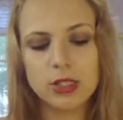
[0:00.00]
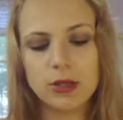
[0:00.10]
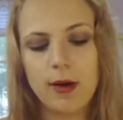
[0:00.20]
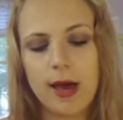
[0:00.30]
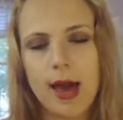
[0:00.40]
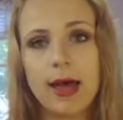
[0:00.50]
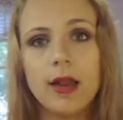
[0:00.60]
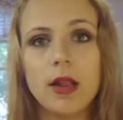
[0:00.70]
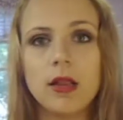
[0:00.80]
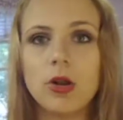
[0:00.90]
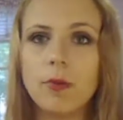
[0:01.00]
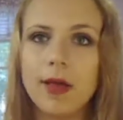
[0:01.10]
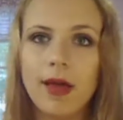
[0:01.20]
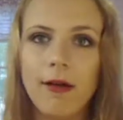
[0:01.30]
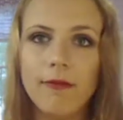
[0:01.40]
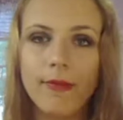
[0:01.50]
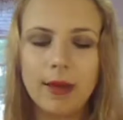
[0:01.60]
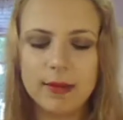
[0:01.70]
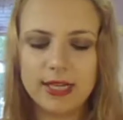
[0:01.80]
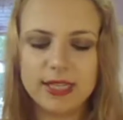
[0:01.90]
So I added a little bit of
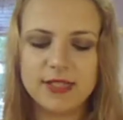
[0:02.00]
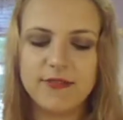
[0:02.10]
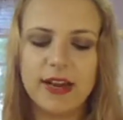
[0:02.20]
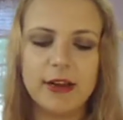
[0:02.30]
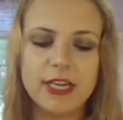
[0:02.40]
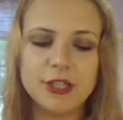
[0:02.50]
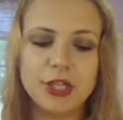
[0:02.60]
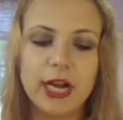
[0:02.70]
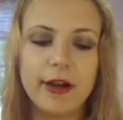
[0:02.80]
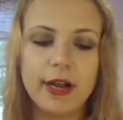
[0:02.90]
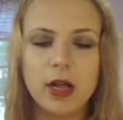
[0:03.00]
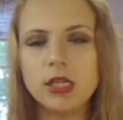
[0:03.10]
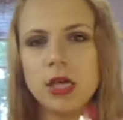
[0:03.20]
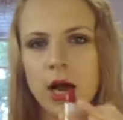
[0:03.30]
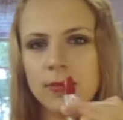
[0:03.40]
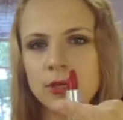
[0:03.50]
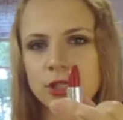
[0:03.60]
Maybelline's Berry Cherry on top,